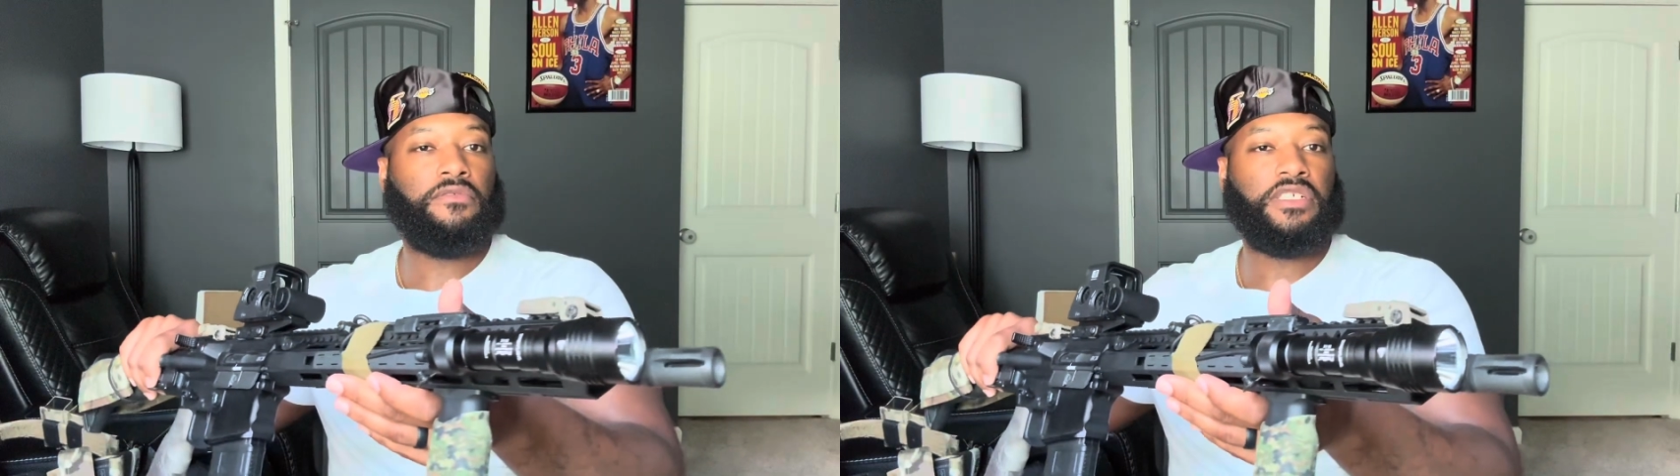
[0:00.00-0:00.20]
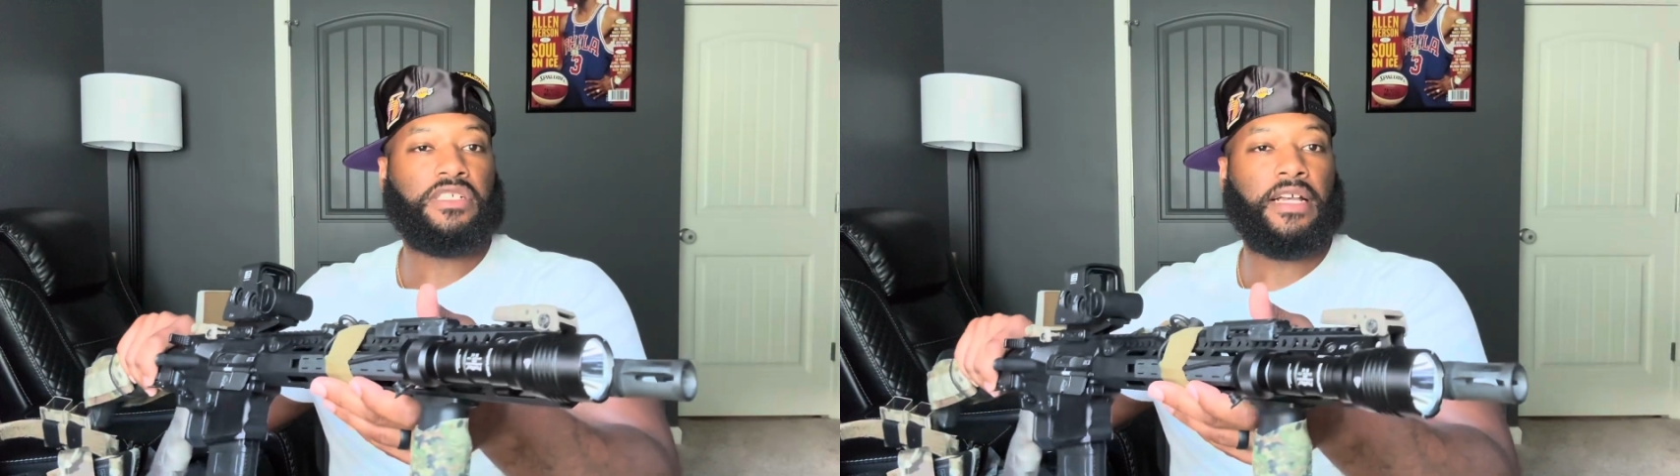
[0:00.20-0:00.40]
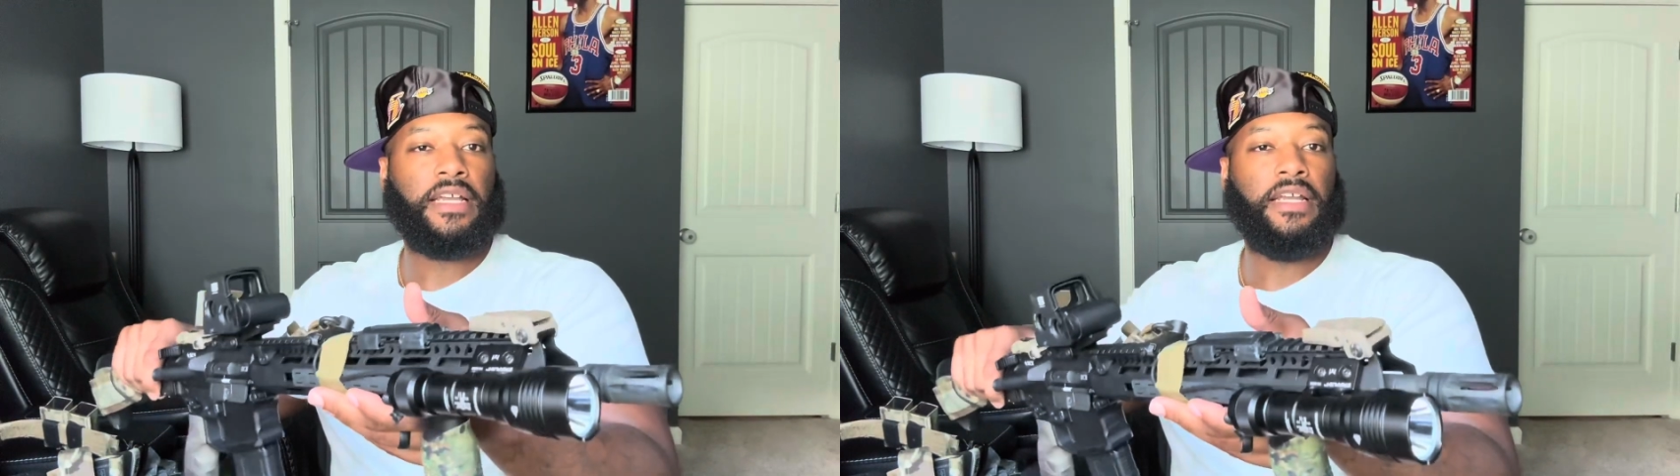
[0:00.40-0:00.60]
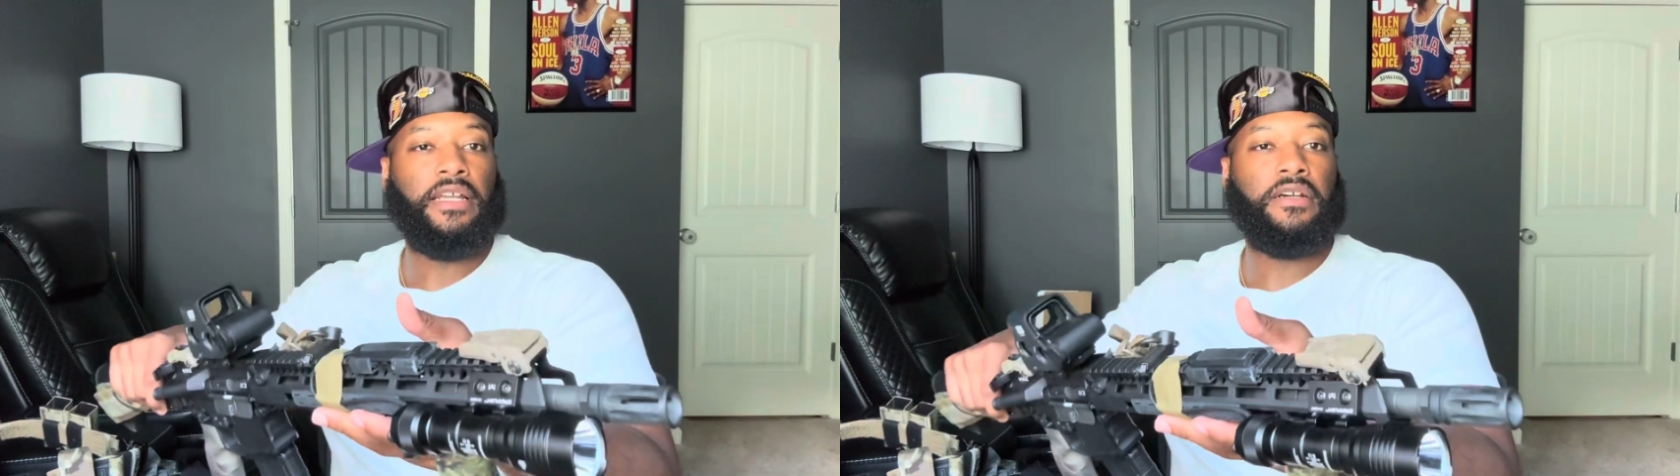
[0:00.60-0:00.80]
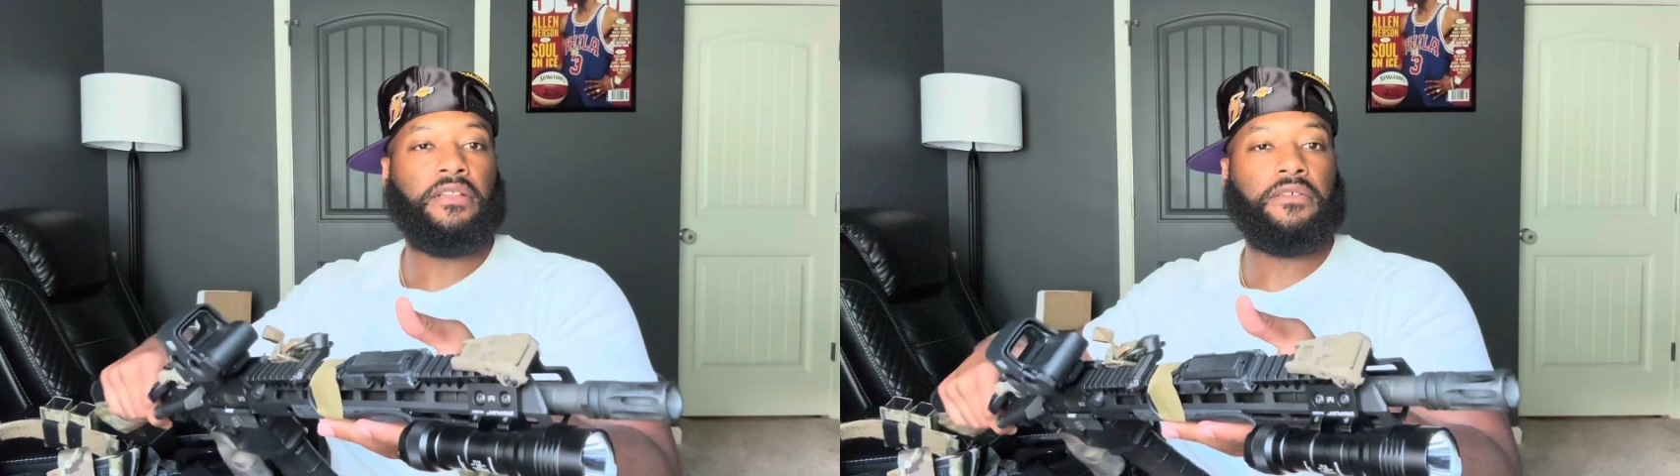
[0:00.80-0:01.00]
just like
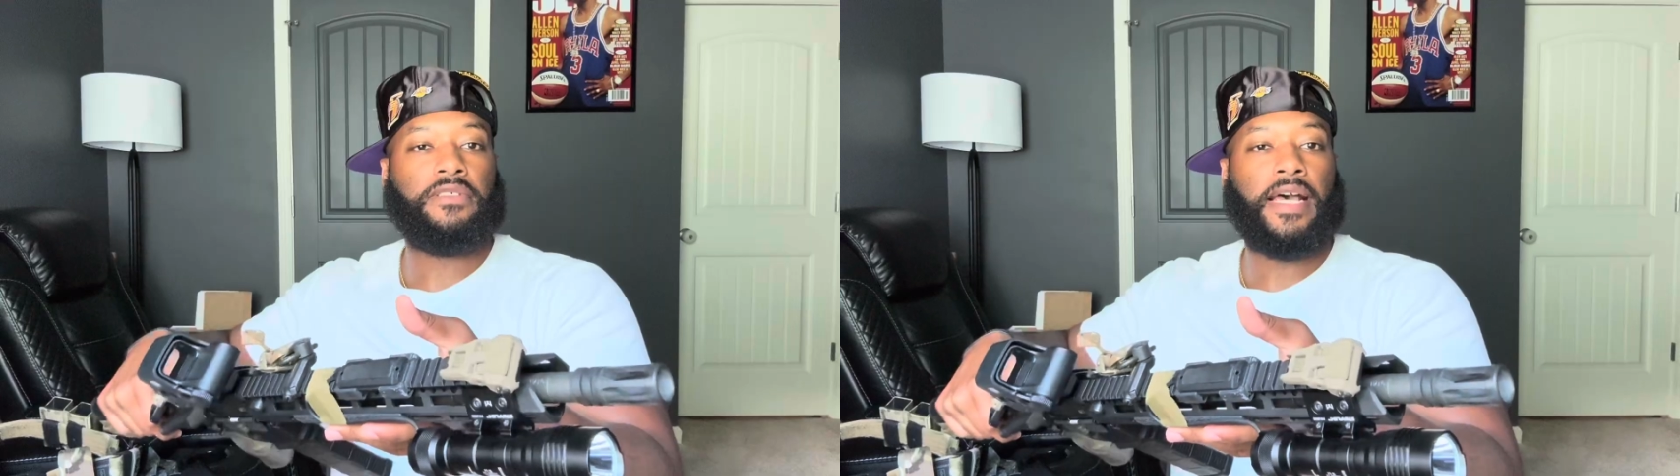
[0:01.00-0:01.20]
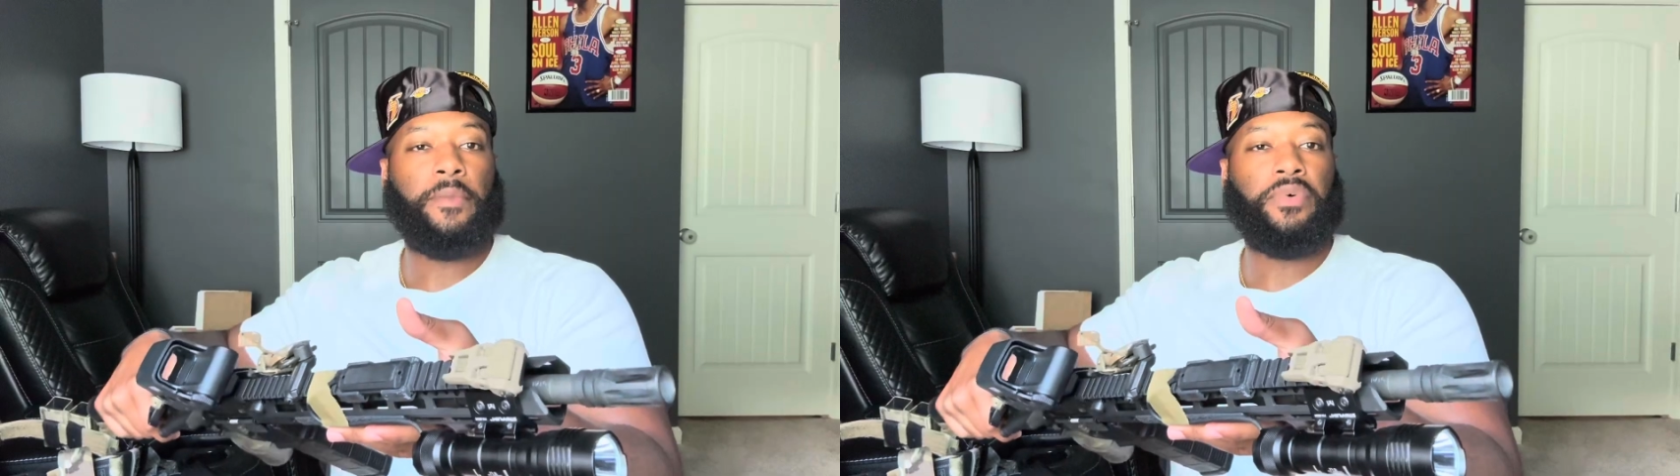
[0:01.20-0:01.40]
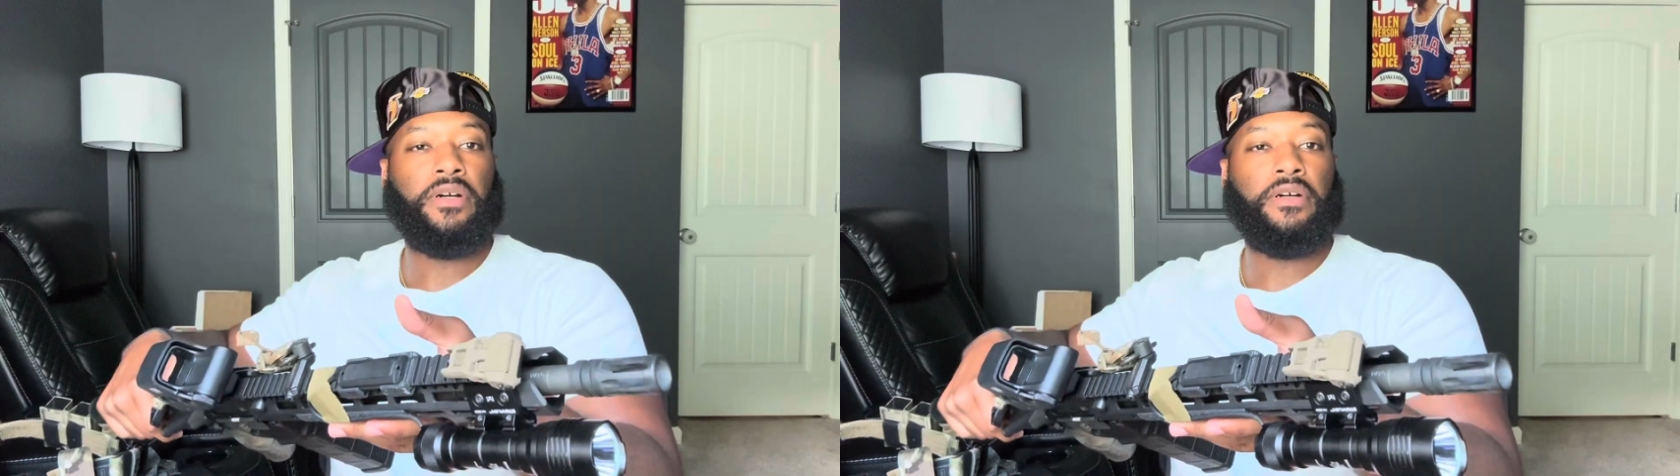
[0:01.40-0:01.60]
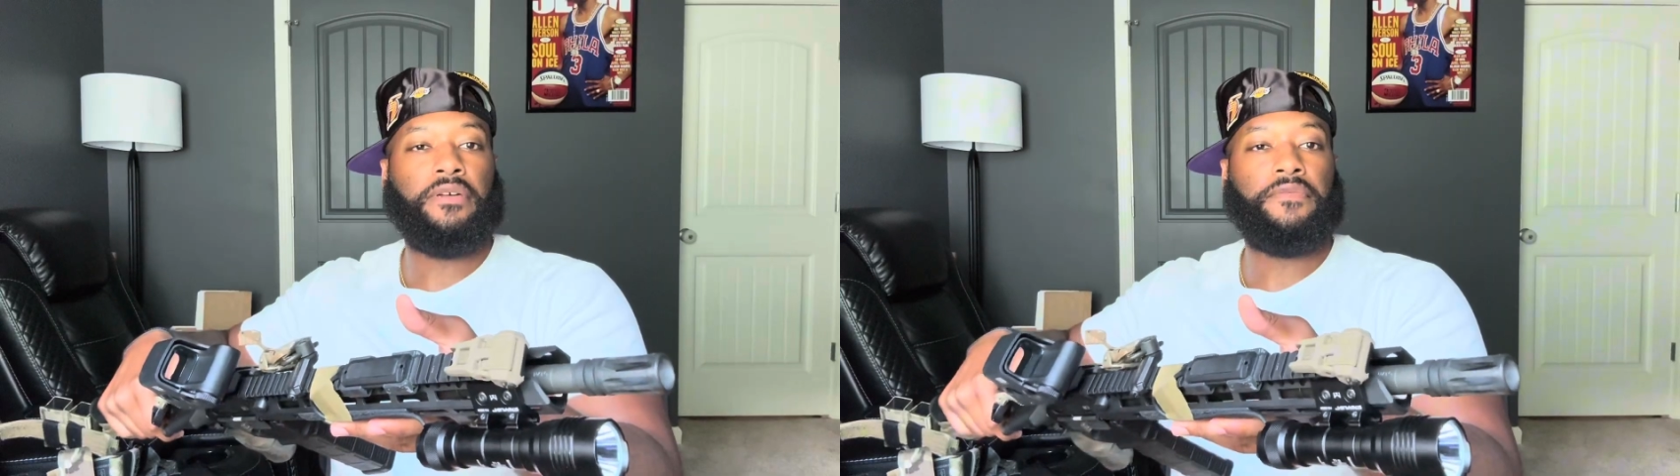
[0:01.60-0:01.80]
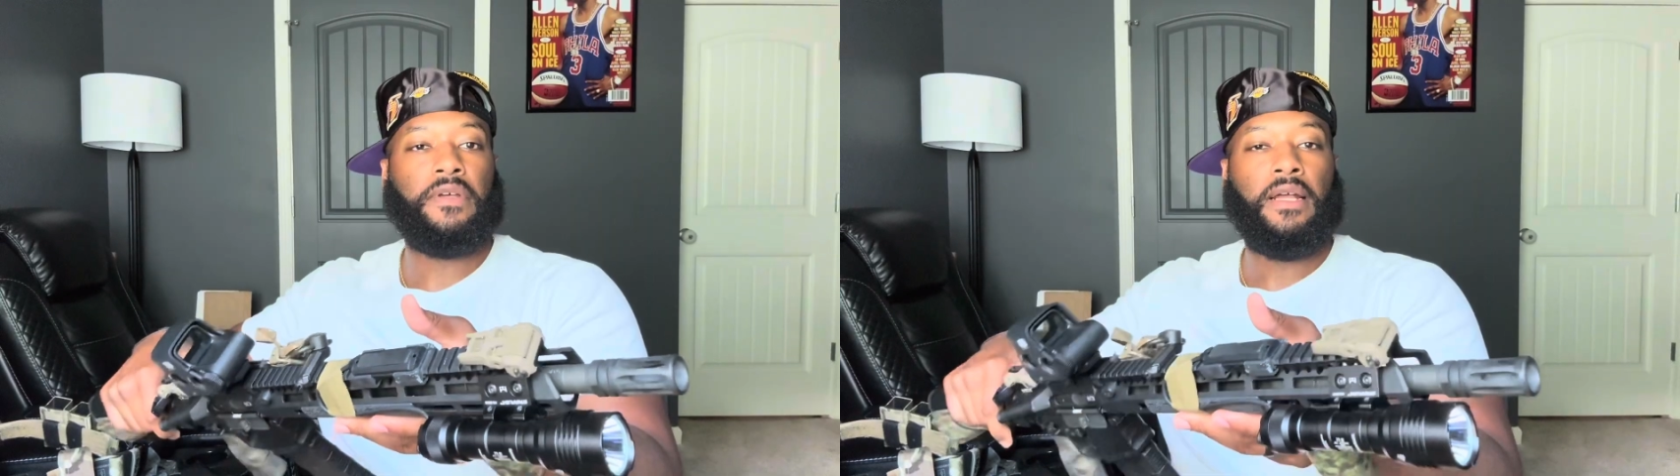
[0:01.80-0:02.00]
any other type of